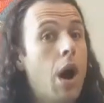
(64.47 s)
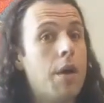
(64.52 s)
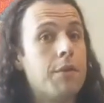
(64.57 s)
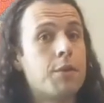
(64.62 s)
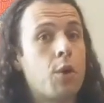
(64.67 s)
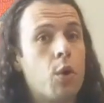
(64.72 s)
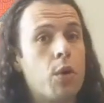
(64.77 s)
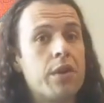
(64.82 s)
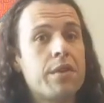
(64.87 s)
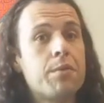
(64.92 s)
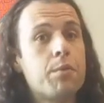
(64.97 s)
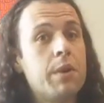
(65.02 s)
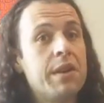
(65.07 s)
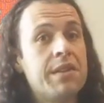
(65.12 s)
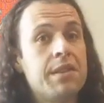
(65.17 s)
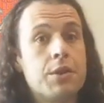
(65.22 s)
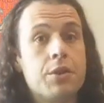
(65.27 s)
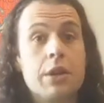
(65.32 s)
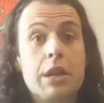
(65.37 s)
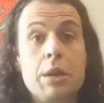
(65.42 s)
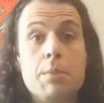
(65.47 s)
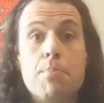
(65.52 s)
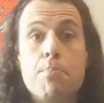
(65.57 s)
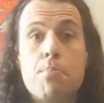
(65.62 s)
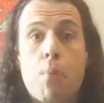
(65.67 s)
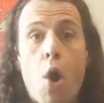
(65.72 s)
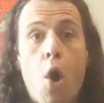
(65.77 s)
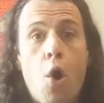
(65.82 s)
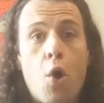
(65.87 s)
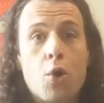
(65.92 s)
Of course, we still
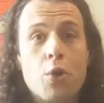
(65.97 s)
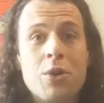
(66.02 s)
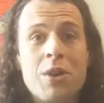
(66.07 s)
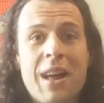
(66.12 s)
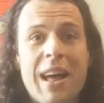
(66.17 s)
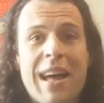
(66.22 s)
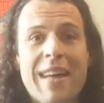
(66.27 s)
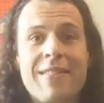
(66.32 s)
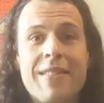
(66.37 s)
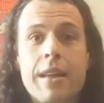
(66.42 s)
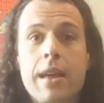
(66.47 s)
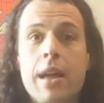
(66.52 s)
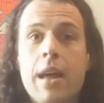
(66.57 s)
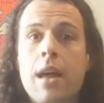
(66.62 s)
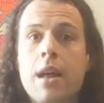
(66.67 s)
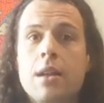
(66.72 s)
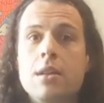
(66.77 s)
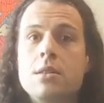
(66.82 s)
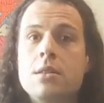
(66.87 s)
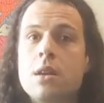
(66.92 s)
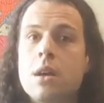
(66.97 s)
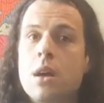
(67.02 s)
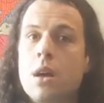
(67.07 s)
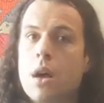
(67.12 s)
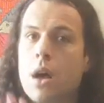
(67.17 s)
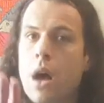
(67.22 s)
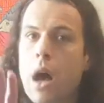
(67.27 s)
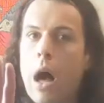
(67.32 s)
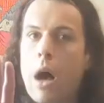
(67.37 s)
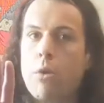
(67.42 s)
need pon at the end.
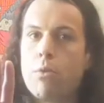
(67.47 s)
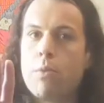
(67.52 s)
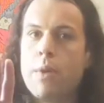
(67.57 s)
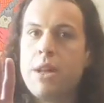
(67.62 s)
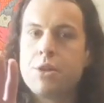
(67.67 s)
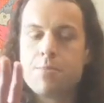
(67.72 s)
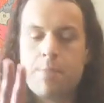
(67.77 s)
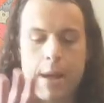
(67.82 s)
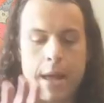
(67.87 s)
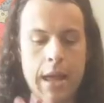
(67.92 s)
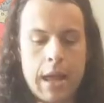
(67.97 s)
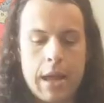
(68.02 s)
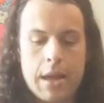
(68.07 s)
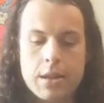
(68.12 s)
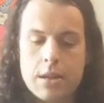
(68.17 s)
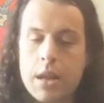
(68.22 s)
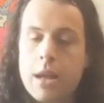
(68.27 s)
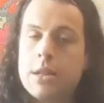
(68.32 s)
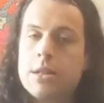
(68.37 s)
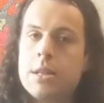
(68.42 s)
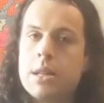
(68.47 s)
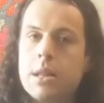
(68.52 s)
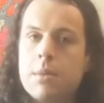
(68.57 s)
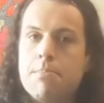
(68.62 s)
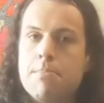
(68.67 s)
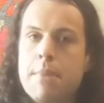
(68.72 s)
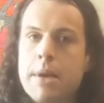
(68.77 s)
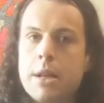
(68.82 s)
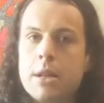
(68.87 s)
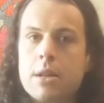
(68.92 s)
I'll reach my hand into the
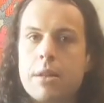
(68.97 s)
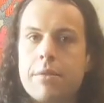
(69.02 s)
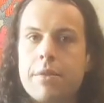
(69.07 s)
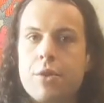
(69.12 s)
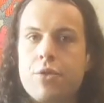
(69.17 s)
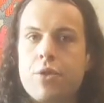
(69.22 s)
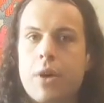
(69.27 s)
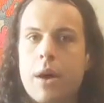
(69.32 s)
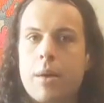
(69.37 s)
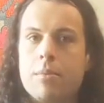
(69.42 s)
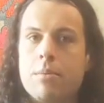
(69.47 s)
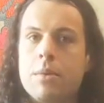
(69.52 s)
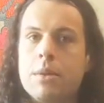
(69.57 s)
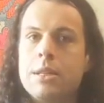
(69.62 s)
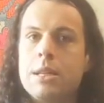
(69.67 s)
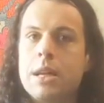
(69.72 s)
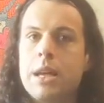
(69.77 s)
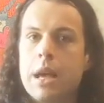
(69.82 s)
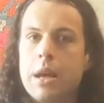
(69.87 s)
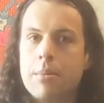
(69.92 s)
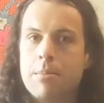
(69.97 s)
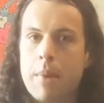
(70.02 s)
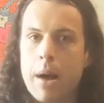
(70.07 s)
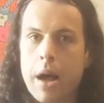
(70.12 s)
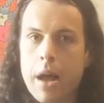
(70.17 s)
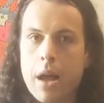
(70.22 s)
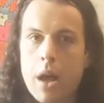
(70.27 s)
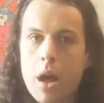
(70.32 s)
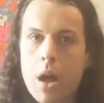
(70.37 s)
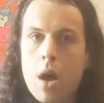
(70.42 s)
middle of the drum to get
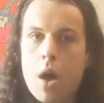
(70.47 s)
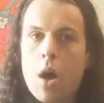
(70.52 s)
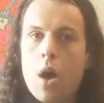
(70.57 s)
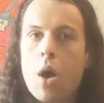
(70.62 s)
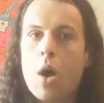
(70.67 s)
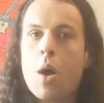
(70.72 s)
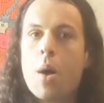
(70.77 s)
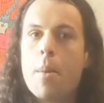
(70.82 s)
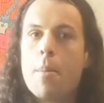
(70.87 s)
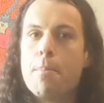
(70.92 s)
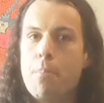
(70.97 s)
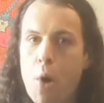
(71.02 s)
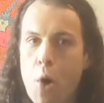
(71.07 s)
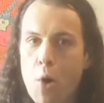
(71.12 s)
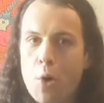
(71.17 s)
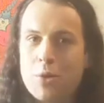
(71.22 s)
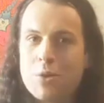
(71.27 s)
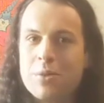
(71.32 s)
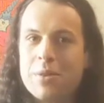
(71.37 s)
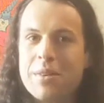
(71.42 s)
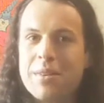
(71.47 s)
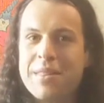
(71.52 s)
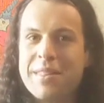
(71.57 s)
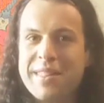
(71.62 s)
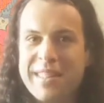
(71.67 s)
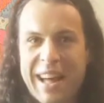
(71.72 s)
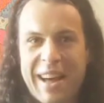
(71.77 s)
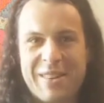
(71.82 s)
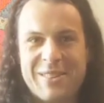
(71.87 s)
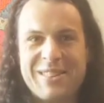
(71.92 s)
my pon
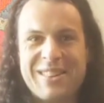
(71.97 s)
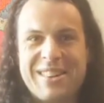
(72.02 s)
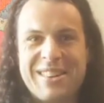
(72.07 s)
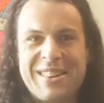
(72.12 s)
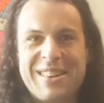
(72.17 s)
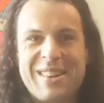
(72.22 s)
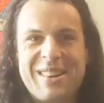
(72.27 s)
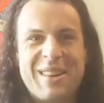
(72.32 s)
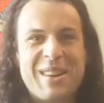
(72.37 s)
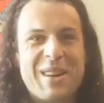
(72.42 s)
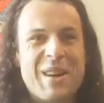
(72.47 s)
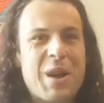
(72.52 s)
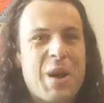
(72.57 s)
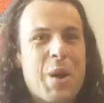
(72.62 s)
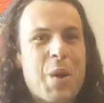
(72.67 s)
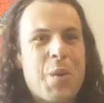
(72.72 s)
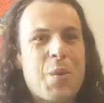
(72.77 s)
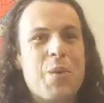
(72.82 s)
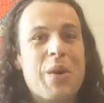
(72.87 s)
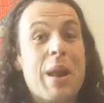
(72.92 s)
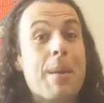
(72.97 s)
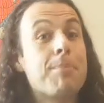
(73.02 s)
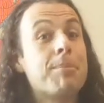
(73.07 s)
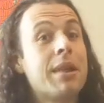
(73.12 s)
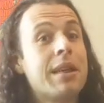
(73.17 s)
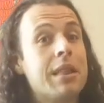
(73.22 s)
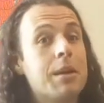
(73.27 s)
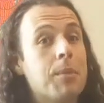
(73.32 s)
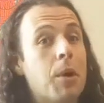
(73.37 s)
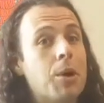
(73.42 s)
sound. When I
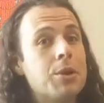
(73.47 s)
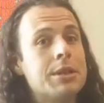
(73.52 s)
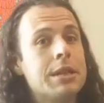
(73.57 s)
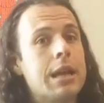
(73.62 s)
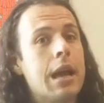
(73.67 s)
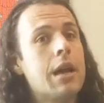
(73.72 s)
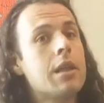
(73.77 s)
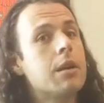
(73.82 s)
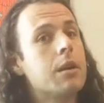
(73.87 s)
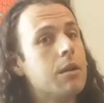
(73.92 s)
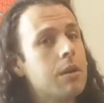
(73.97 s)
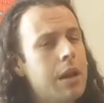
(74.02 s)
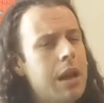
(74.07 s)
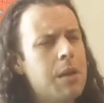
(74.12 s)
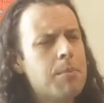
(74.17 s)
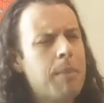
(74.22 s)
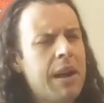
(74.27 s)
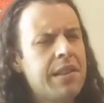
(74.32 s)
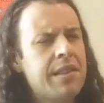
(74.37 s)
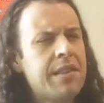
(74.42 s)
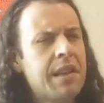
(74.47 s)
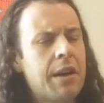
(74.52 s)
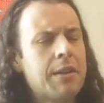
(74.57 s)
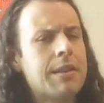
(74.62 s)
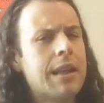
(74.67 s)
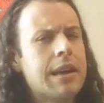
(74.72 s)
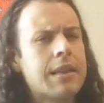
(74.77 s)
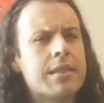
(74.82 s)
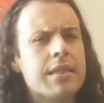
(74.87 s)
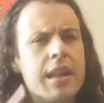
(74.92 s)
play them all together, it might
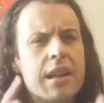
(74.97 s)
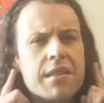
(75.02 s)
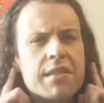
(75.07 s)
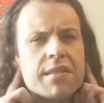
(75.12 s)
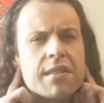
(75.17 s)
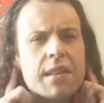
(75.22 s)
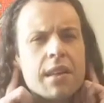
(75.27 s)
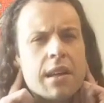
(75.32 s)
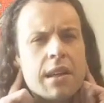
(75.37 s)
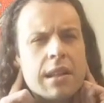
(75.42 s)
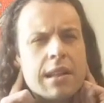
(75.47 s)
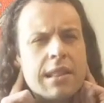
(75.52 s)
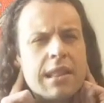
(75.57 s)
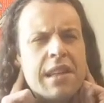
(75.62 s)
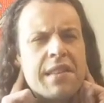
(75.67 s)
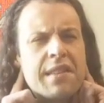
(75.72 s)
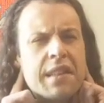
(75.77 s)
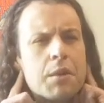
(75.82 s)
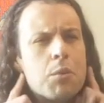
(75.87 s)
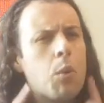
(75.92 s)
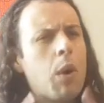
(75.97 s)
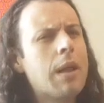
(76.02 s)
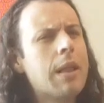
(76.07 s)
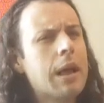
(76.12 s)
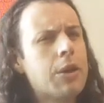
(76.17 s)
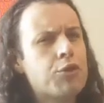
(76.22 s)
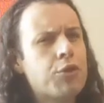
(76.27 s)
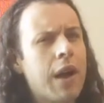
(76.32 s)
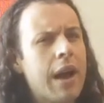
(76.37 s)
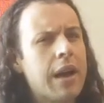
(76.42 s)
sound like this. Listen while
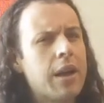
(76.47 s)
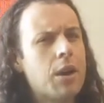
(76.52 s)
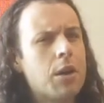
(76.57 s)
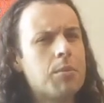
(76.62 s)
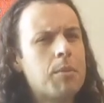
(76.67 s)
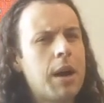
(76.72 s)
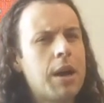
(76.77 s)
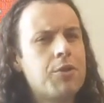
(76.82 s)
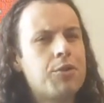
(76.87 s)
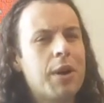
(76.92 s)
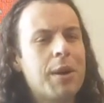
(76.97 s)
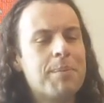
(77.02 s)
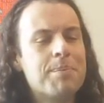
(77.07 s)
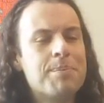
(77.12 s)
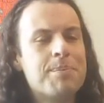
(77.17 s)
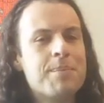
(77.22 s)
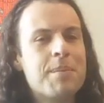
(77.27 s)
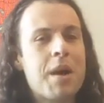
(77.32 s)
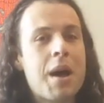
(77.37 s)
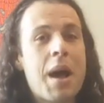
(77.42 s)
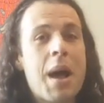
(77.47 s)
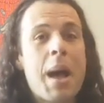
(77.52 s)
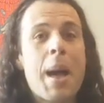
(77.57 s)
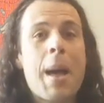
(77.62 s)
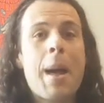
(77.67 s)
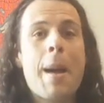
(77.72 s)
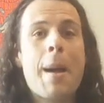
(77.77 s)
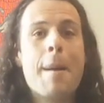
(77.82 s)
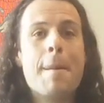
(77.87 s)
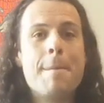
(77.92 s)
I try it on my drum.
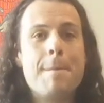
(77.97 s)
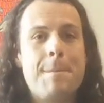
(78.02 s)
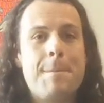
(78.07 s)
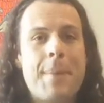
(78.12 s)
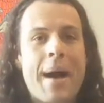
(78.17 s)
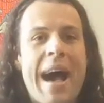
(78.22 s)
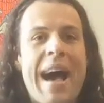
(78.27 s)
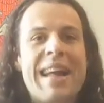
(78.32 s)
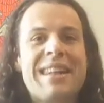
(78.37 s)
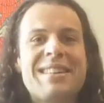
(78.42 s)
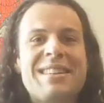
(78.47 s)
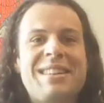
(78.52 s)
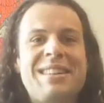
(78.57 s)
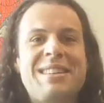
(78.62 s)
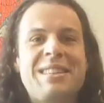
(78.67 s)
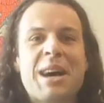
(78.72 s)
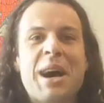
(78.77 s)
Pata.